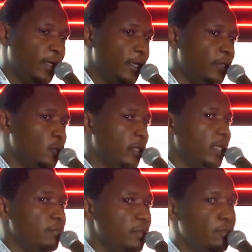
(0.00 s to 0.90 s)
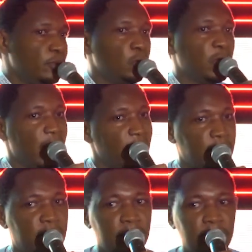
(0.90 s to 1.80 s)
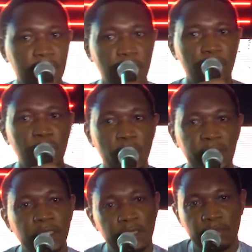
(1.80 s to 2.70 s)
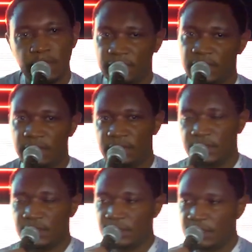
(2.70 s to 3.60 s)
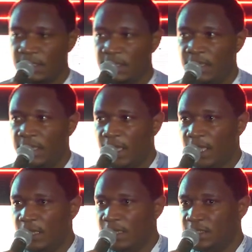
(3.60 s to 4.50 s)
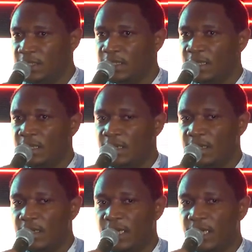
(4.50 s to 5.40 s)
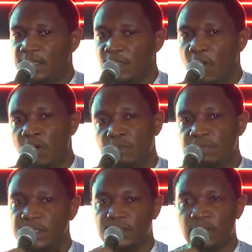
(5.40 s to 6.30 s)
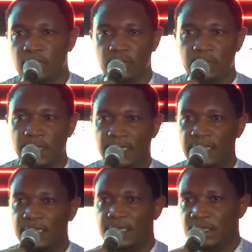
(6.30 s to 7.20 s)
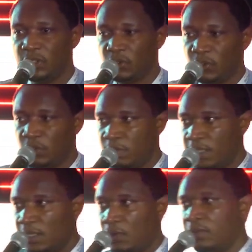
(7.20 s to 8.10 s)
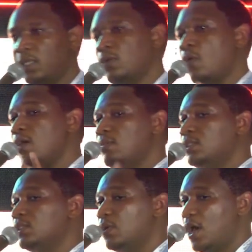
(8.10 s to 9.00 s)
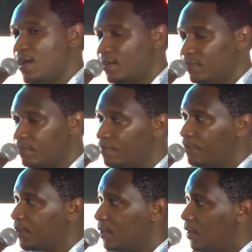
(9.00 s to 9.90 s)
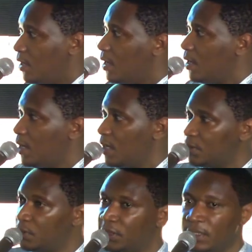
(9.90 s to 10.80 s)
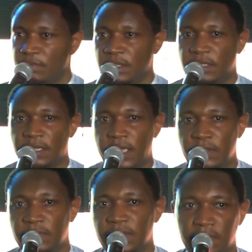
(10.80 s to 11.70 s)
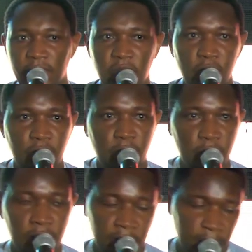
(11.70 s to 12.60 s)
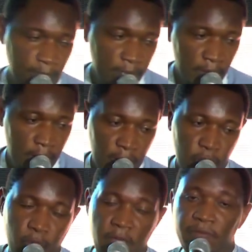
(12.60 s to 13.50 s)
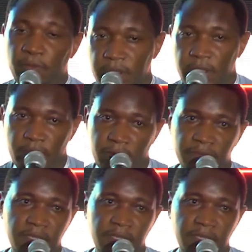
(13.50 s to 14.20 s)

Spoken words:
you can be able to run it on quite a number of services. And it's all based on the decision you make or the requirements you have to determine the kind of service you'll choose. So we have quite a number of